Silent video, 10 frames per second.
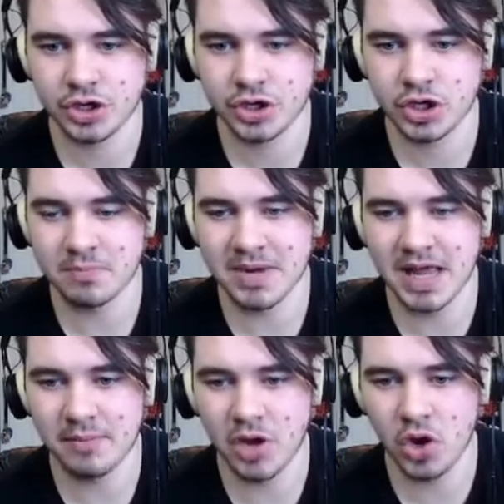
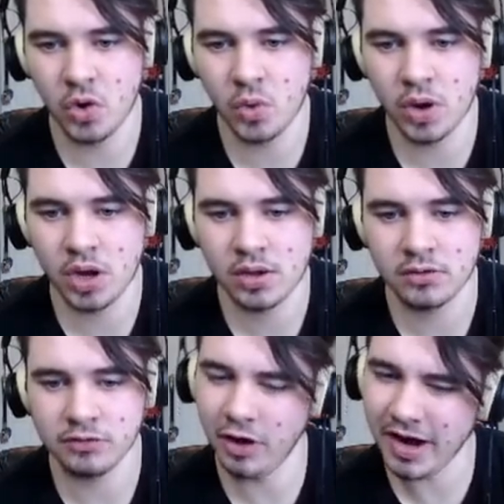
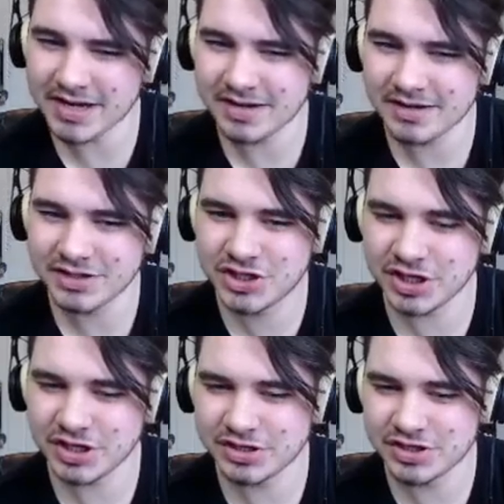Kablamo! Right?
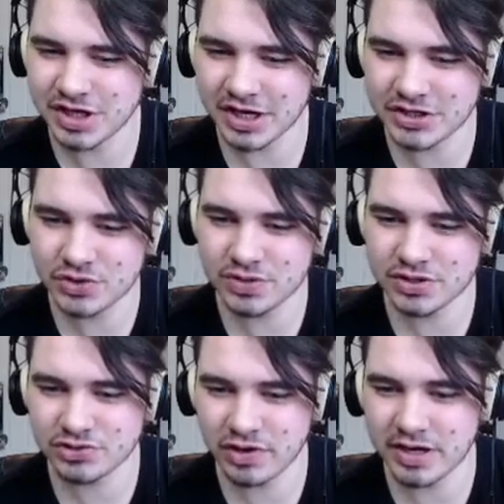Did, did I do
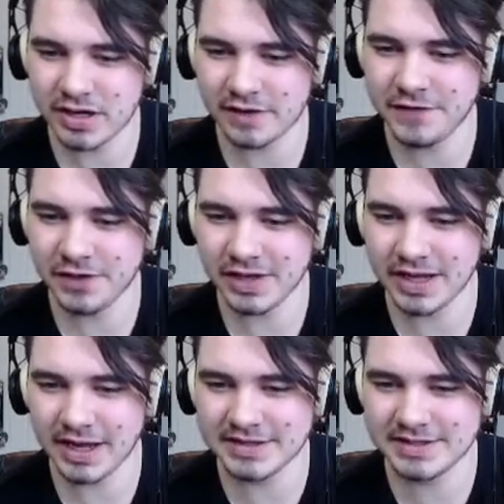this right? I feel like
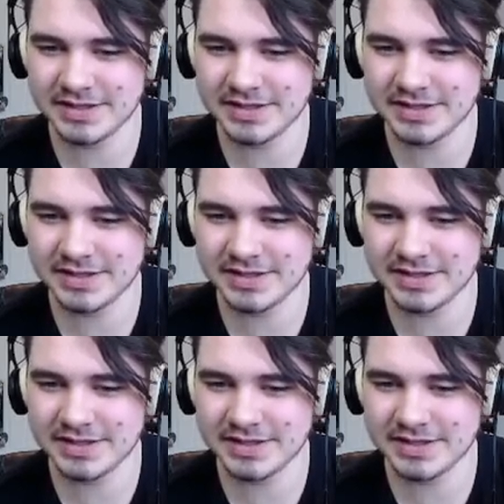I...